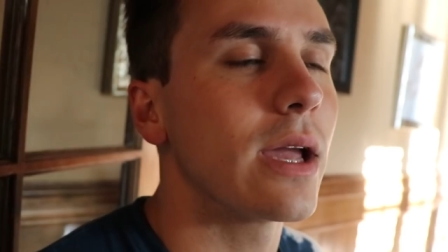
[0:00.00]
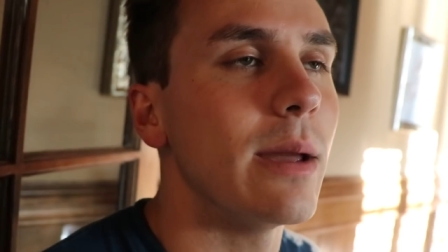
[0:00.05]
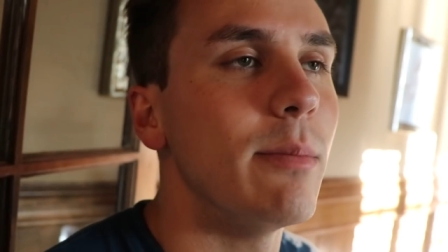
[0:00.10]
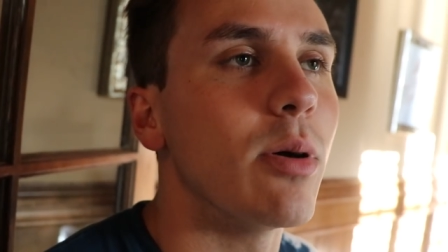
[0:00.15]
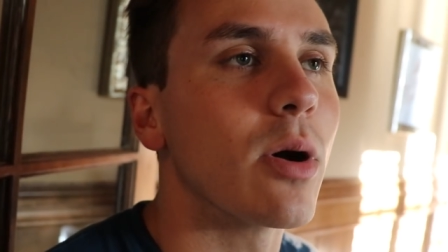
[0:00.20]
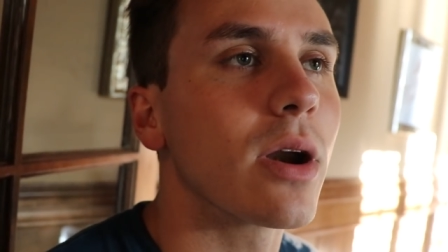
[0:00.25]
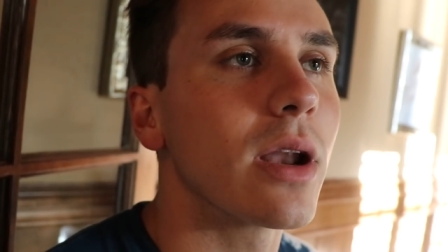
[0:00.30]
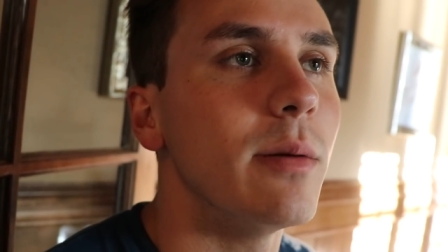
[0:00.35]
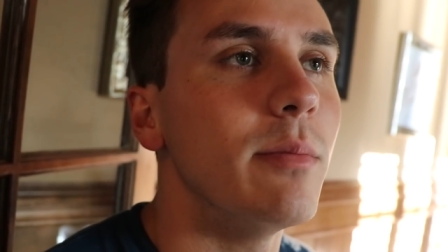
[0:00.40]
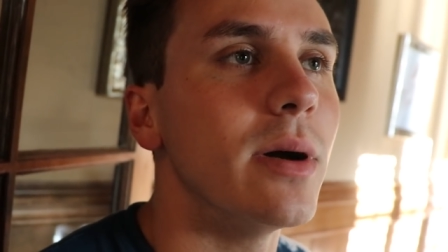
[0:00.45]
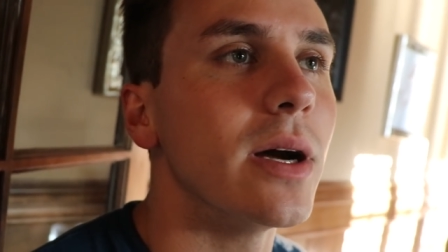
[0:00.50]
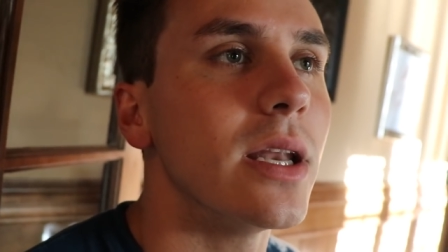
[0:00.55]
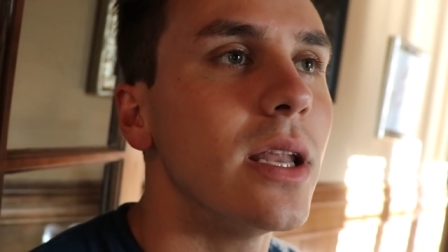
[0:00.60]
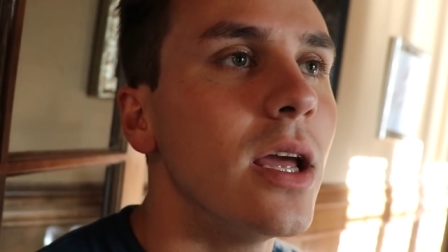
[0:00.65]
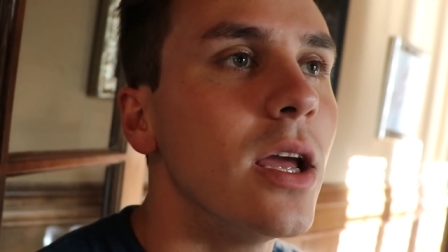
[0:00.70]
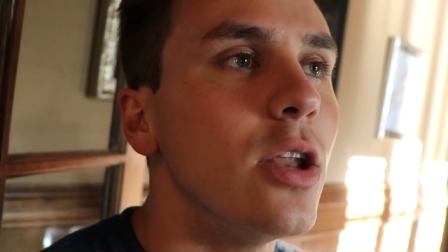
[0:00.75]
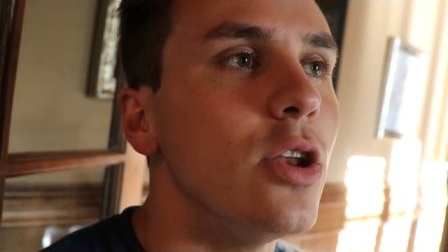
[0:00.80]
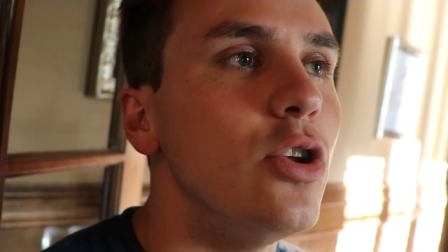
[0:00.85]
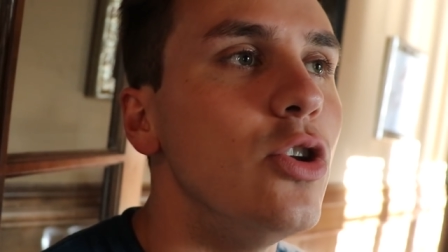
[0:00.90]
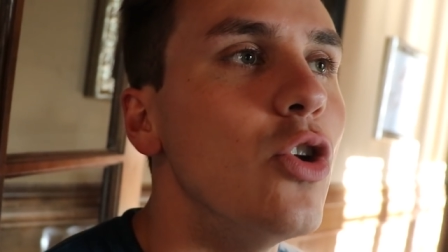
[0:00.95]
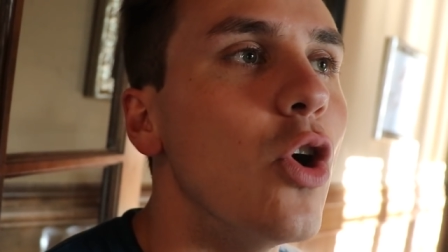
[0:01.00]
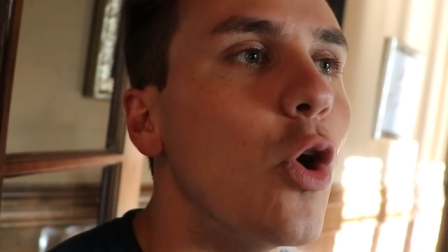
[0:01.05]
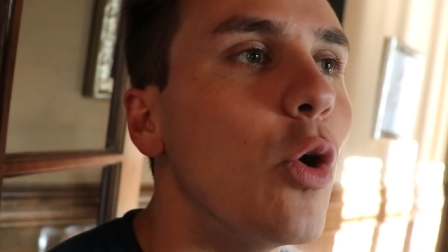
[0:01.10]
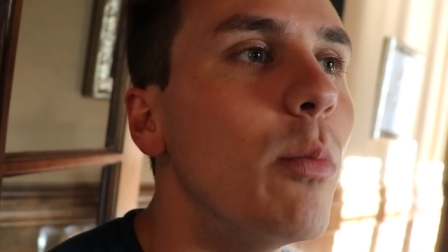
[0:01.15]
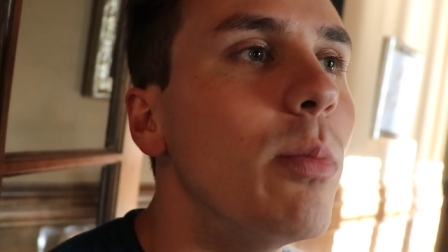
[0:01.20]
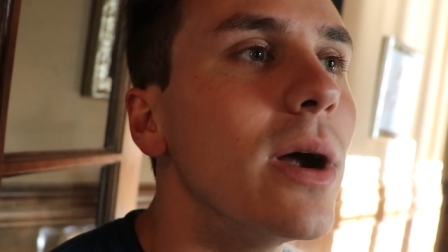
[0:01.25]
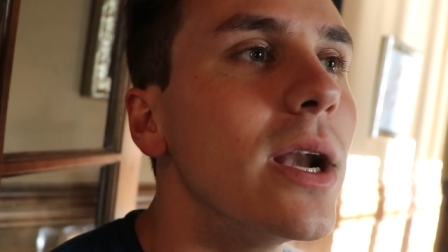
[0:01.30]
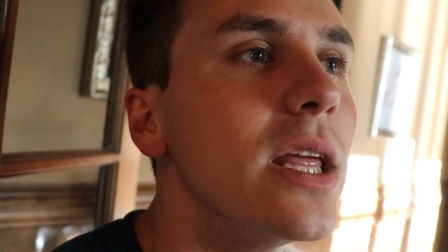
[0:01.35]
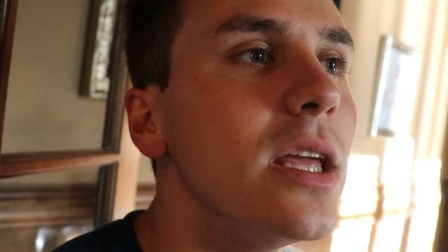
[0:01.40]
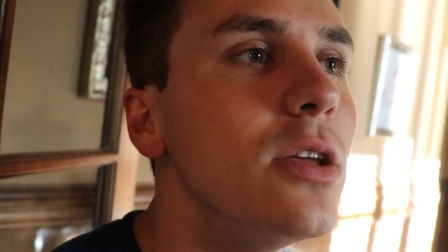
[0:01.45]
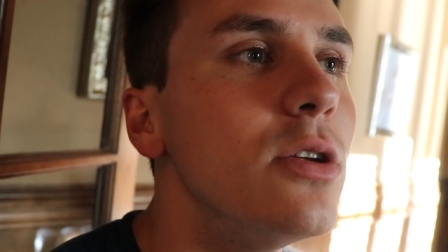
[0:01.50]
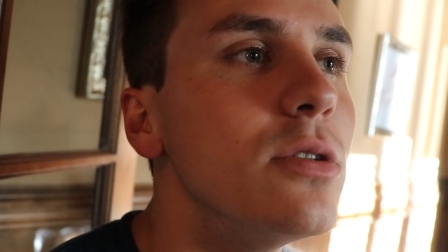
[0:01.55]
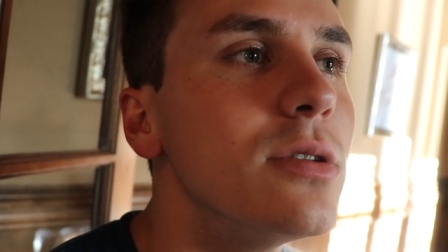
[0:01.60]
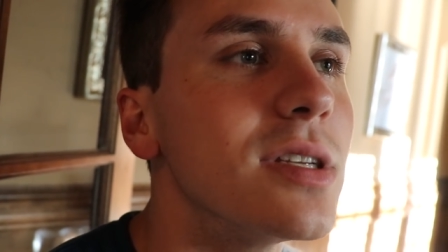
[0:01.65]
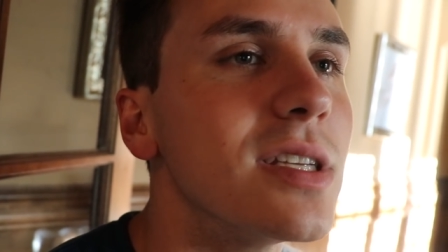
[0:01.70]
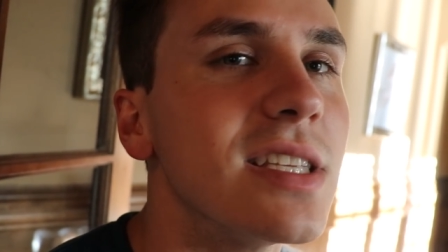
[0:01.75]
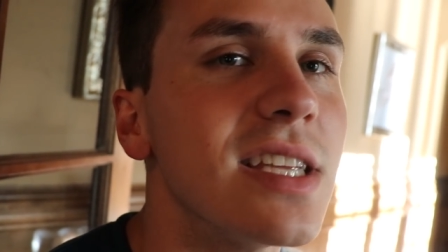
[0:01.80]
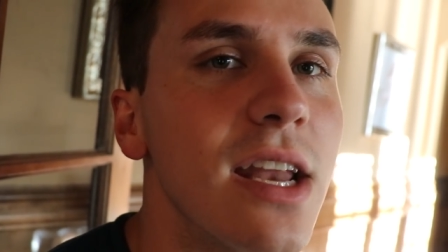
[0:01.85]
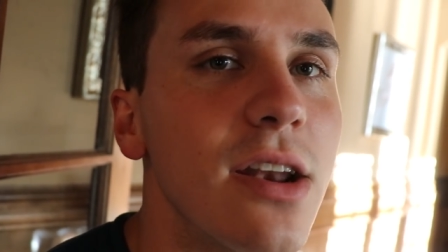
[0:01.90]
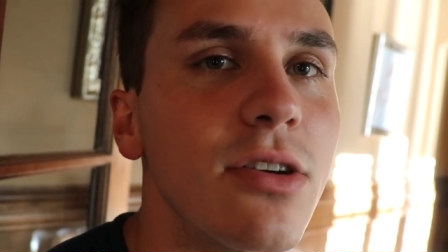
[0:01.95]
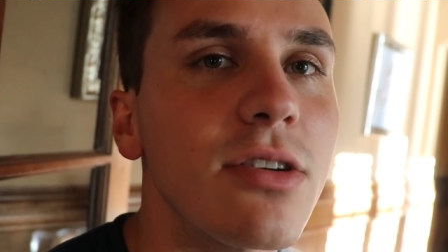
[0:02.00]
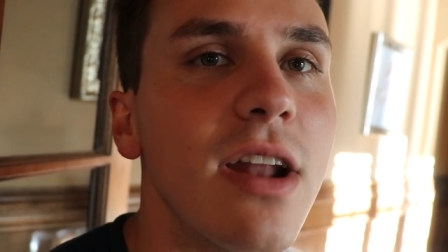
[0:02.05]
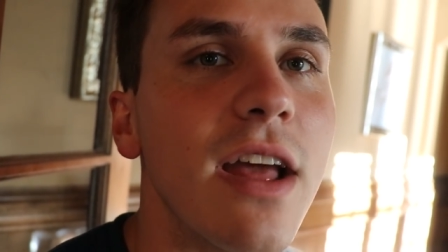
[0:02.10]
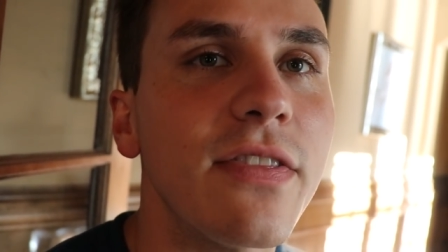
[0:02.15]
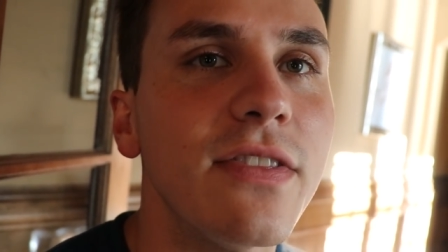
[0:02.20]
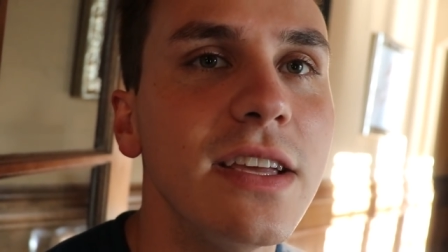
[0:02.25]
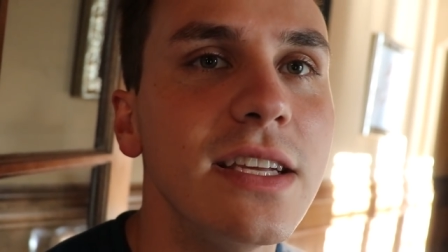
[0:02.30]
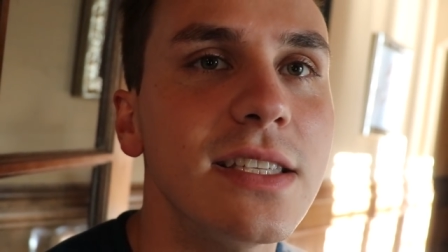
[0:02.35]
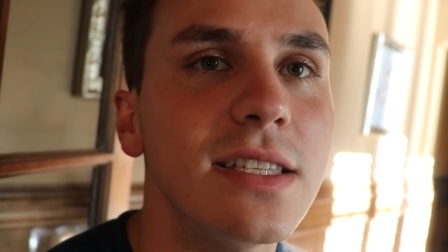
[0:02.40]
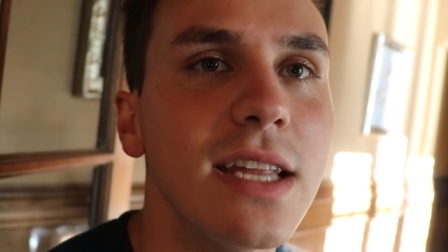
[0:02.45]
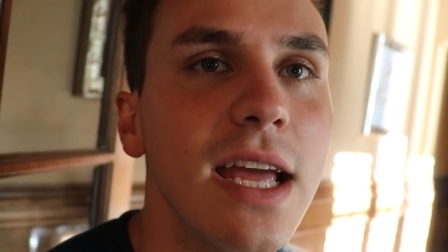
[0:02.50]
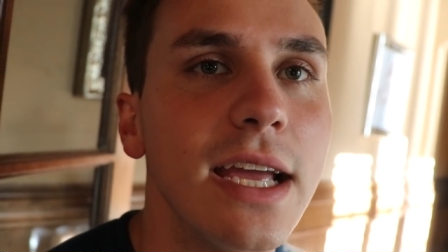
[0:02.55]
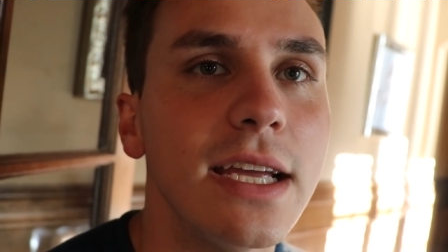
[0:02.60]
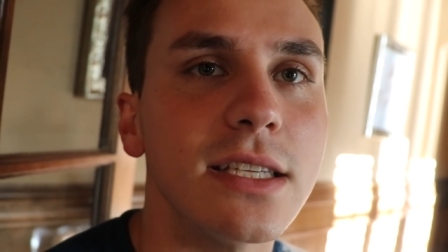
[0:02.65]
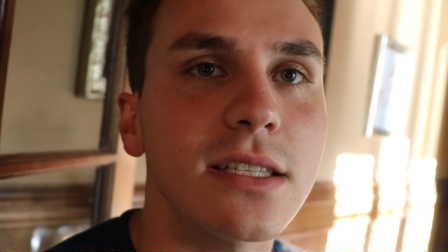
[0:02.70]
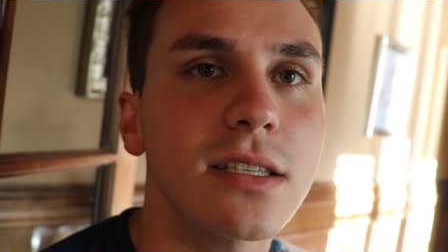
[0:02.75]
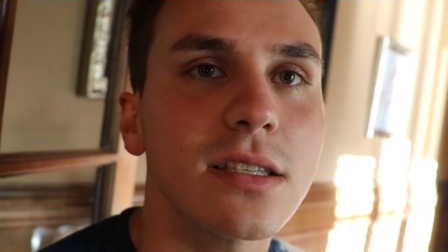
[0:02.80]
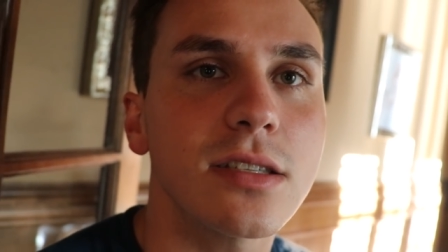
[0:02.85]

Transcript: Okay, Barney, but nobody uses the internet these days,